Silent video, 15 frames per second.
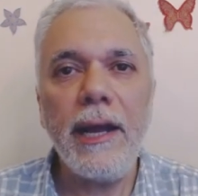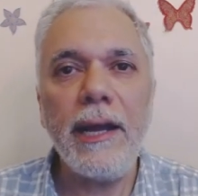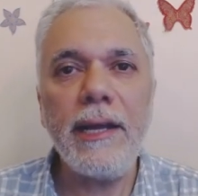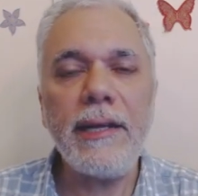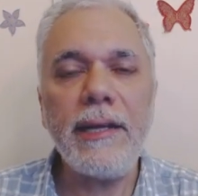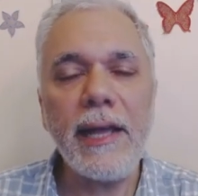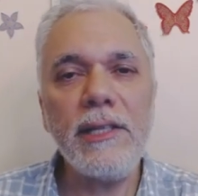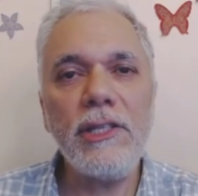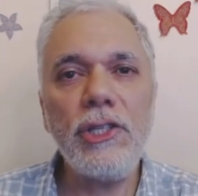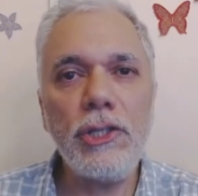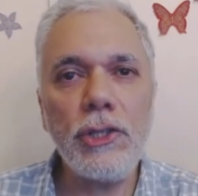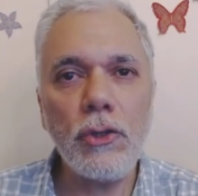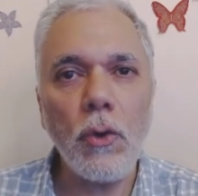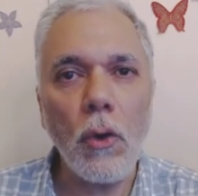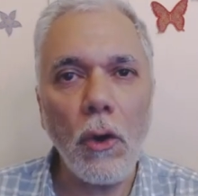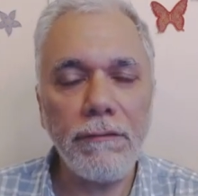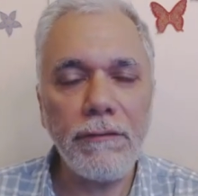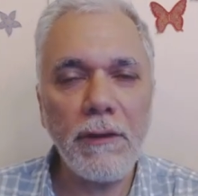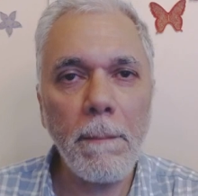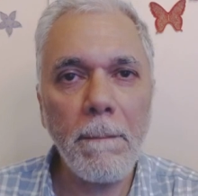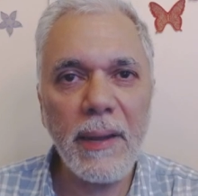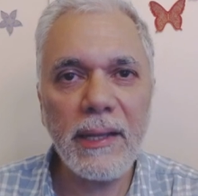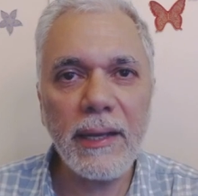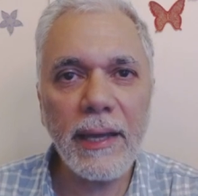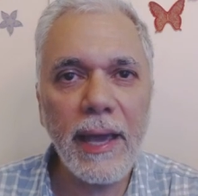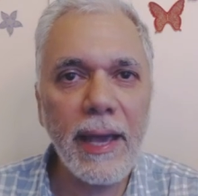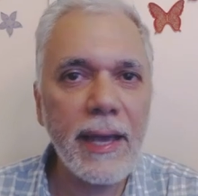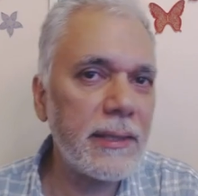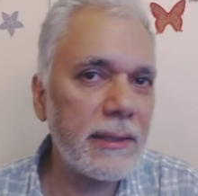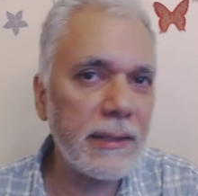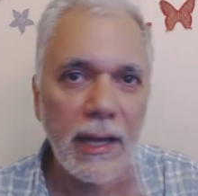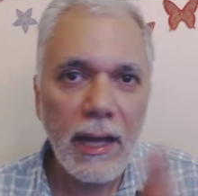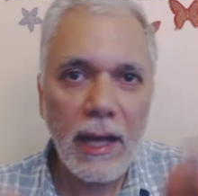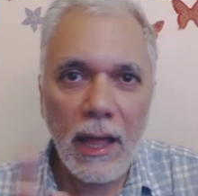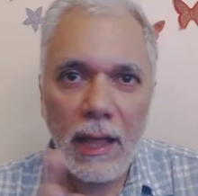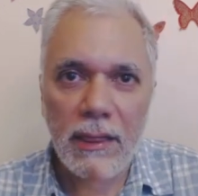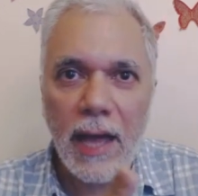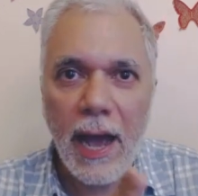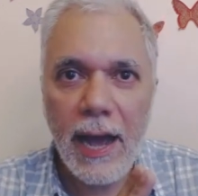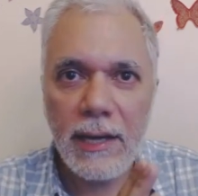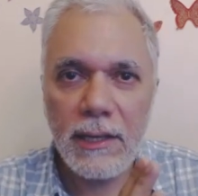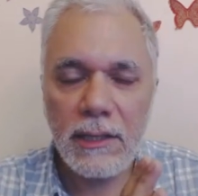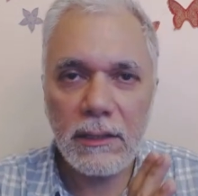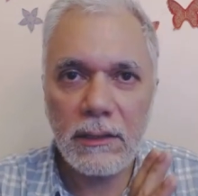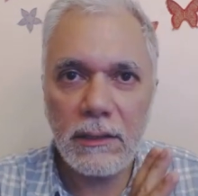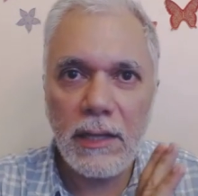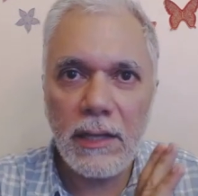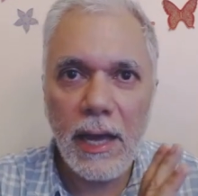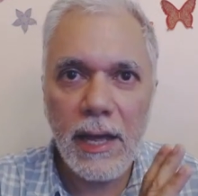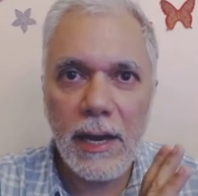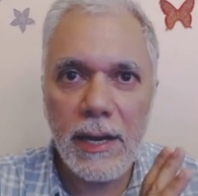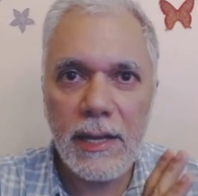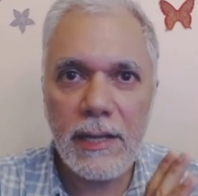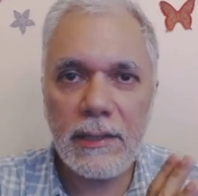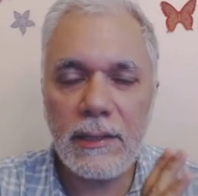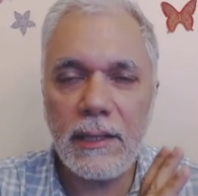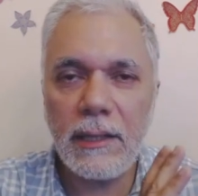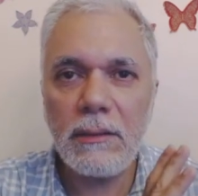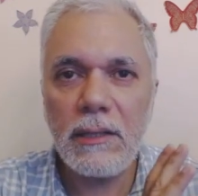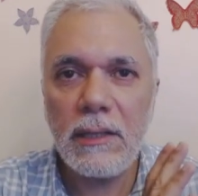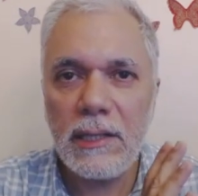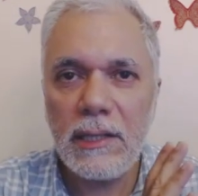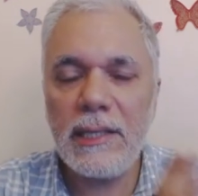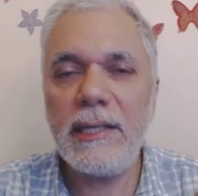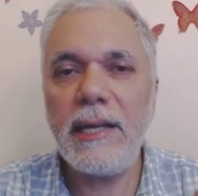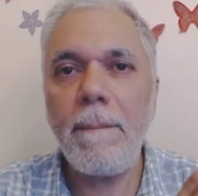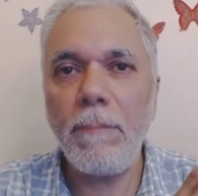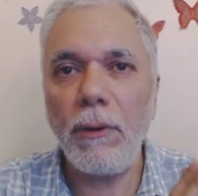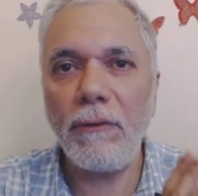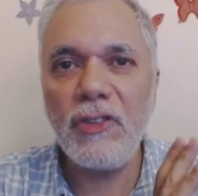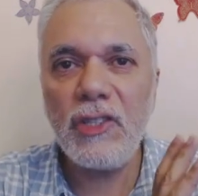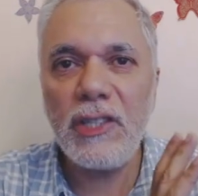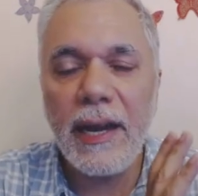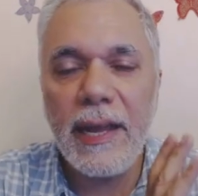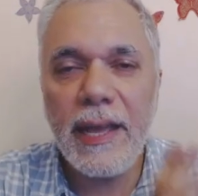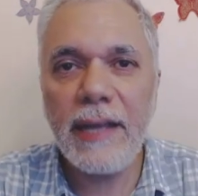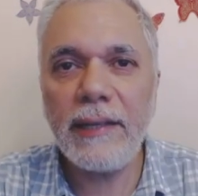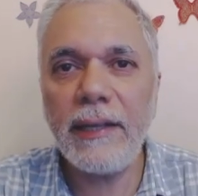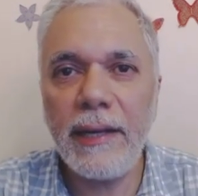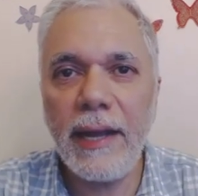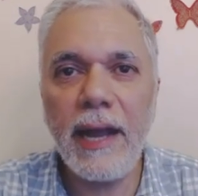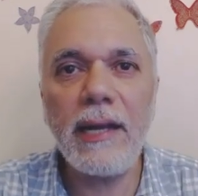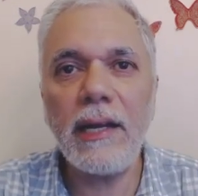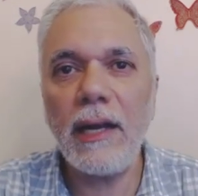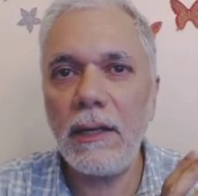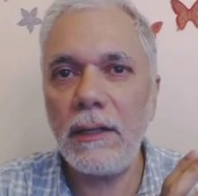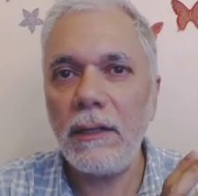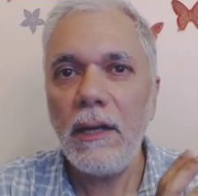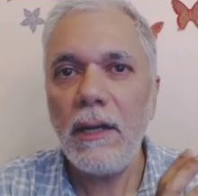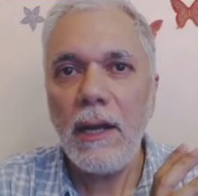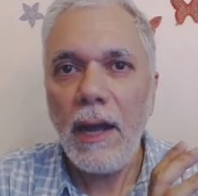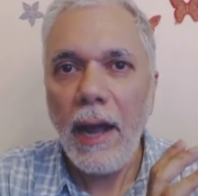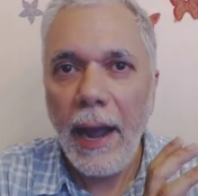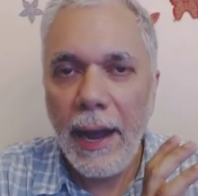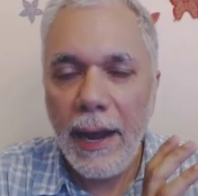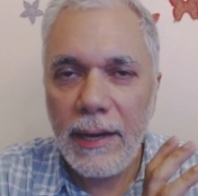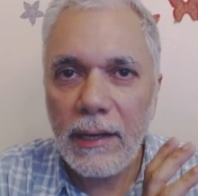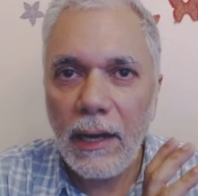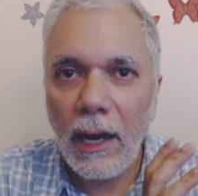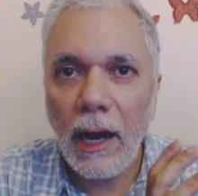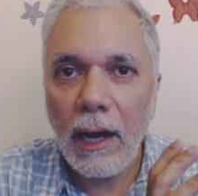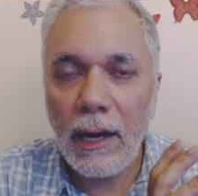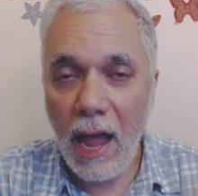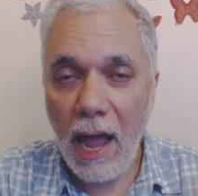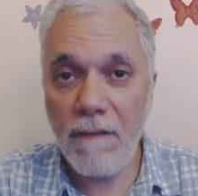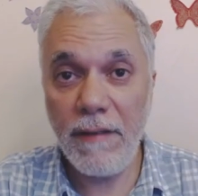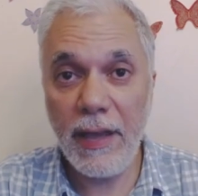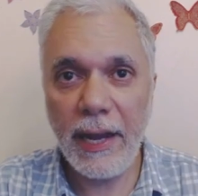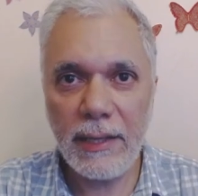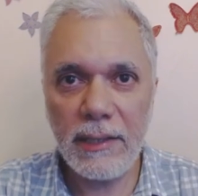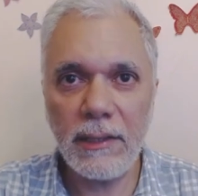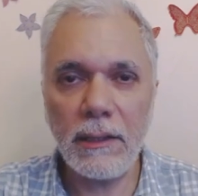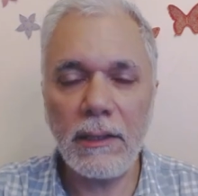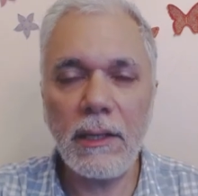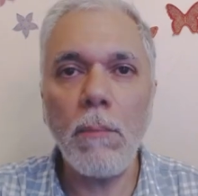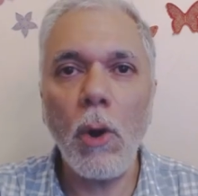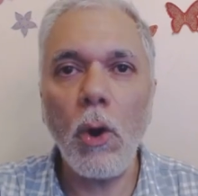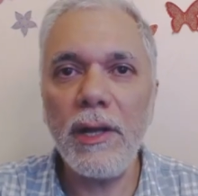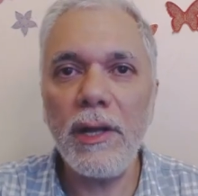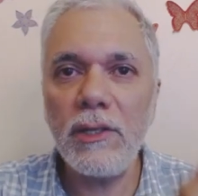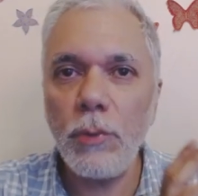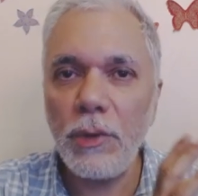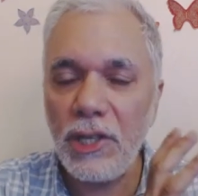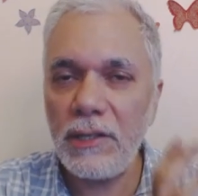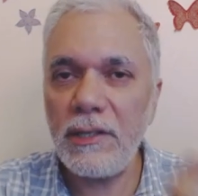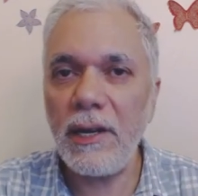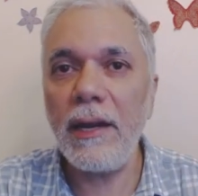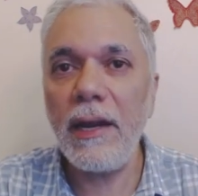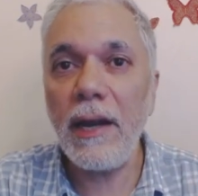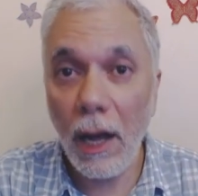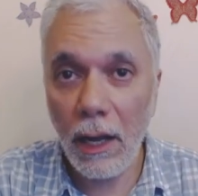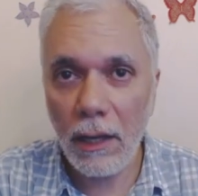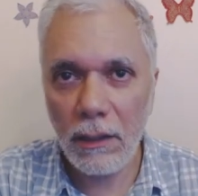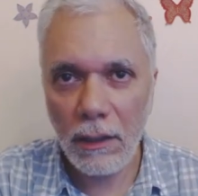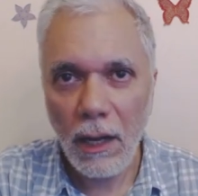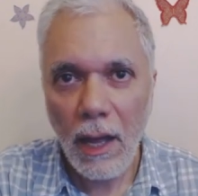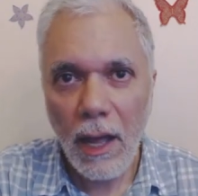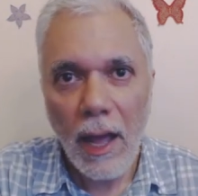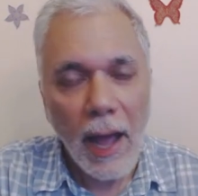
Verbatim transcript: It tends to often be the case that there is this step of studying the data and arriving at certain models, which is done in R,